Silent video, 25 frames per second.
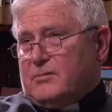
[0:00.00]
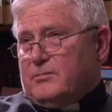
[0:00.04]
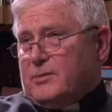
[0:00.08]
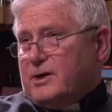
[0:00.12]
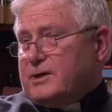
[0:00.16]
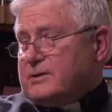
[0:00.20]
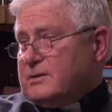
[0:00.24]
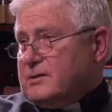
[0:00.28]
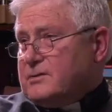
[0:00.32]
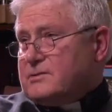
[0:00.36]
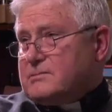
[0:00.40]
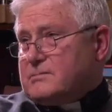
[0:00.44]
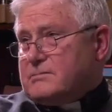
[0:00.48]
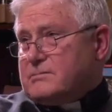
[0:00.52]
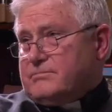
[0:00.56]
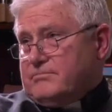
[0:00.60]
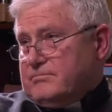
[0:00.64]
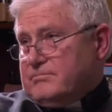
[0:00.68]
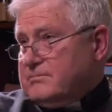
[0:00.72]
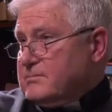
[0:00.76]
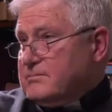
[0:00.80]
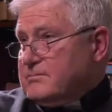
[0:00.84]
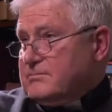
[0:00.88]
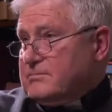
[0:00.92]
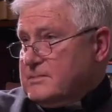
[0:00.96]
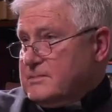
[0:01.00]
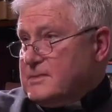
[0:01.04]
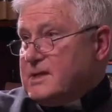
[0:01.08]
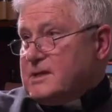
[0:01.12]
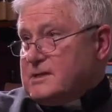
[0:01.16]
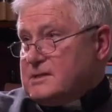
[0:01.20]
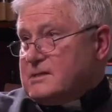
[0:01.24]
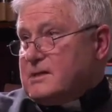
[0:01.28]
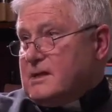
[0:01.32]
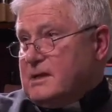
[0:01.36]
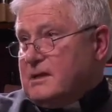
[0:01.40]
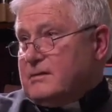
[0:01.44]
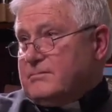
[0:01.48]
were among those
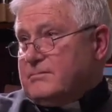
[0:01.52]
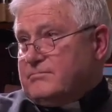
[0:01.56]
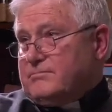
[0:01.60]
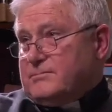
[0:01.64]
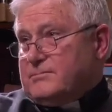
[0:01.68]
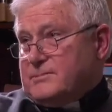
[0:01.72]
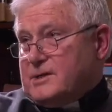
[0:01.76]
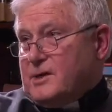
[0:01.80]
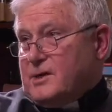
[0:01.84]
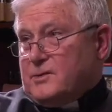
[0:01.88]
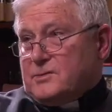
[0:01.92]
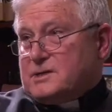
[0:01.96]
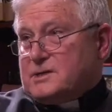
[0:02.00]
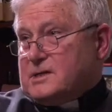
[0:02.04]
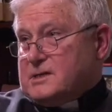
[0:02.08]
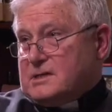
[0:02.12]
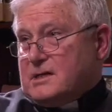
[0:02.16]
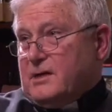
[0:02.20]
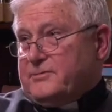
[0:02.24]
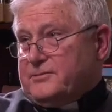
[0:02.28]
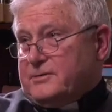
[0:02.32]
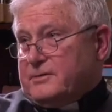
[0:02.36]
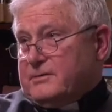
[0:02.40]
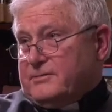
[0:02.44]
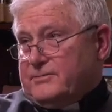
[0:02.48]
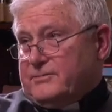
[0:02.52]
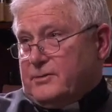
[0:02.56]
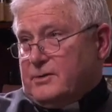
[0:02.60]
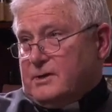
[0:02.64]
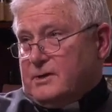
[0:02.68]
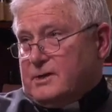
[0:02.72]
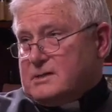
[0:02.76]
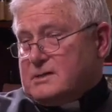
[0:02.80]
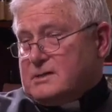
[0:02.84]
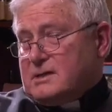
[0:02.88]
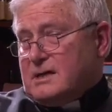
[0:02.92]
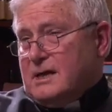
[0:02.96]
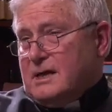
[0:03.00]
things that he chose to suffer for
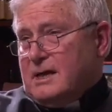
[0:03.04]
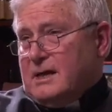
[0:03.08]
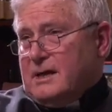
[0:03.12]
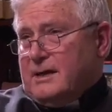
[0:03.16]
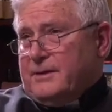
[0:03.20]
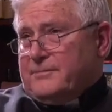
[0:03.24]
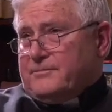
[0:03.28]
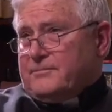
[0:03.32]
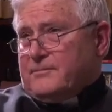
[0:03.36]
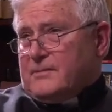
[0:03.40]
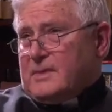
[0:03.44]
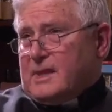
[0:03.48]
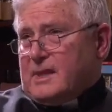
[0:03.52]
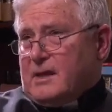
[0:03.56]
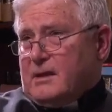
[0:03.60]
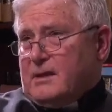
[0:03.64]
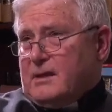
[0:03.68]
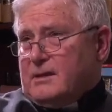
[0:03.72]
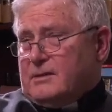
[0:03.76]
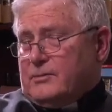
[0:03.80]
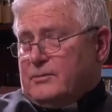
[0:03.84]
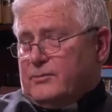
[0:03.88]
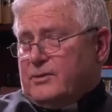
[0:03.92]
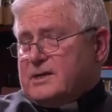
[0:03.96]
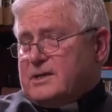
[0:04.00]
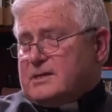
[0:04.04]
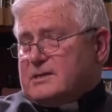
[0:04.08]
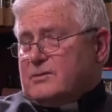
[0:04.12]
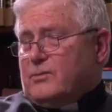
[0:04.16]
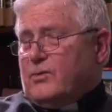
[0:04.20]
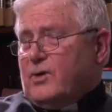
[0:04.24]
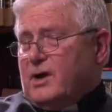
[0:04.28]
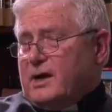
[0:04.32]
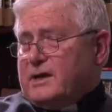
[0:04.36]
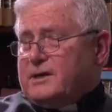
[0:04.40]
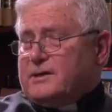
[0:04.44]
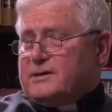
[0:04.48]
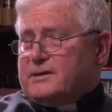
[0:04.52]
us. The
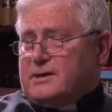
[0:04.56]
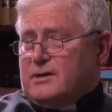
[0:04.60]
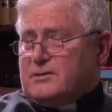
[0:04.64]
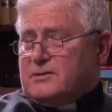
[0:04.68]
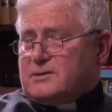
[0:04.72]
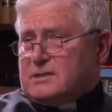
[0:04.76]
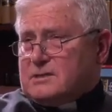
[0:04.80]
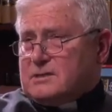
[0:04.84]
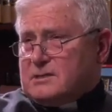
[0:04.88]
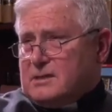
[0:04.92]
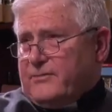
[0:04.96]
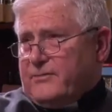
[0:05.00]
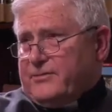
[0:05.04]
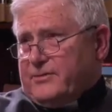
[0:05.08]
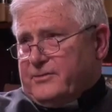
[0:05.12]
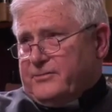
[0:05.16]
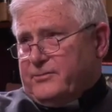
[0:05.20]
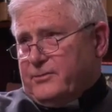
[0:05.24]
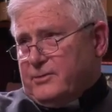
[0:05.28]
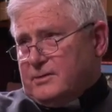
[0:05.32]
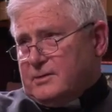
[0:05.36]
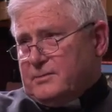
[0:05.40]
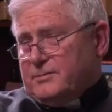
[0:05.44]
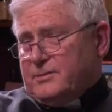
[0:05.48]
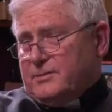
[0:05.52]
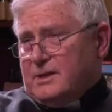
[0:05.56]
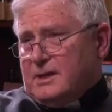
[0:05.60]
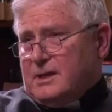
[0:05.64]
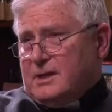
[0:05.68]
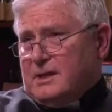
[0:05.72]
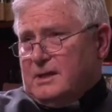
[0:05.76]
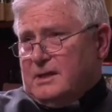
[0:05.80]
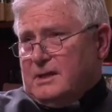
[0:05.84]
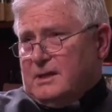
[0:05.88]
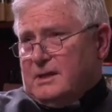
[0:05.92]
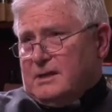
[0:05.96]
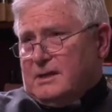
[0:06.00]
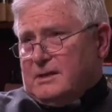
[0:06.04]
reason why he chose to suffer for them,
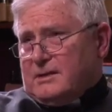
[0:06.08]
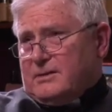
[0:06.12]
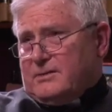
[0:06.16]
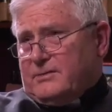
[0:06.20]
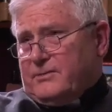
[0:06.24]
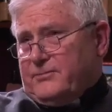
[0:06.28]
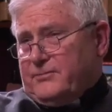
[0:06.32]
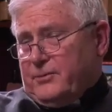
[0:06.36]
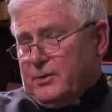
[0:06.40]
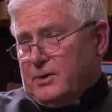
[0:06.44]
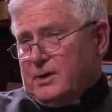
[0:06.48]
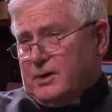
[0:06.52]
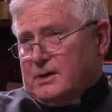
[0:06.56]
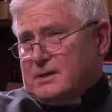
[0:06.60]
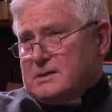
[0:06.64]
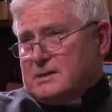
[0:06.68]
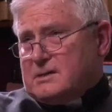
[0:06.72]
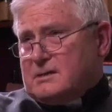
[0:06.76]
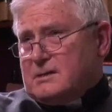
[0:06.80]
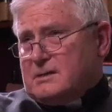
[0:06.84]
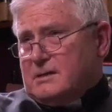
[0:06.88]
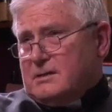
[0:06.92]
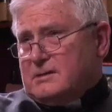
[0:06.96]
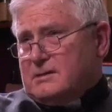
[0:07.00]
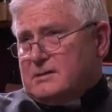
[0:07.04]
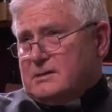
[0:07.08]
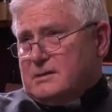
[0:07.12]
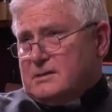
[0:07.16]
for us,